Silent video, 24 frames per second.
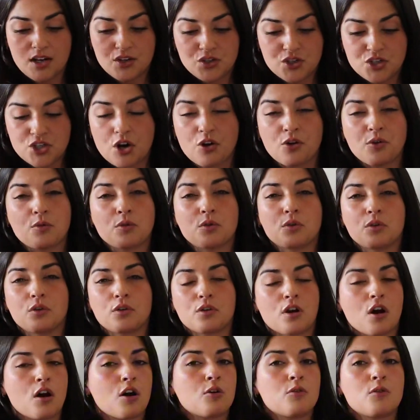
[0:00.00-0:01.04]
So
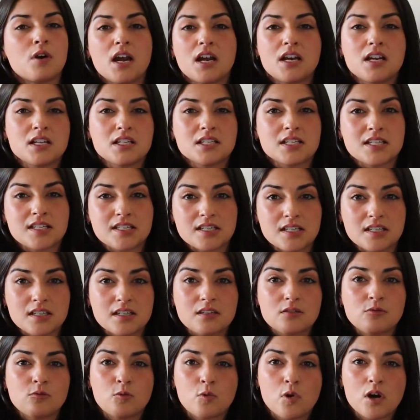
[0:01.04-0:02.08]
go and
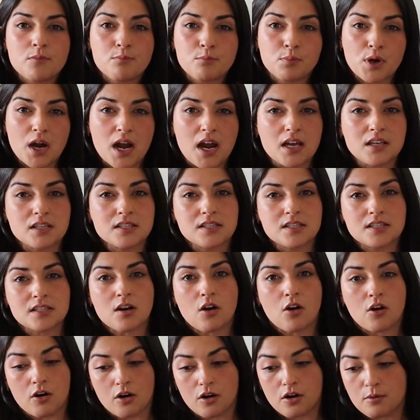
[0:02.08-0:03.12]
see what brands
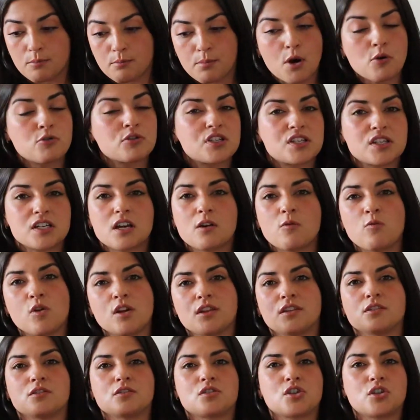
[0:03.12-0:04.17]
are posting,
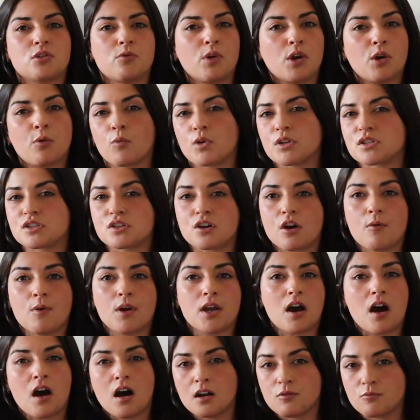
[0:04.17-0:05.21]
what they're doing, what's
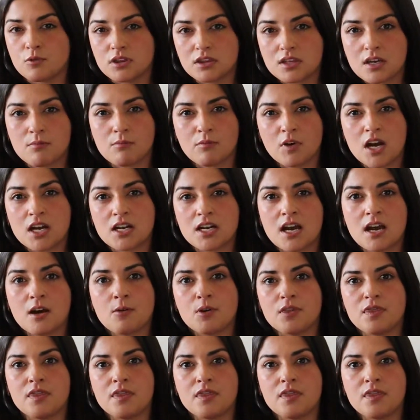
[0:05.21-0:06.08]
going on with them right now.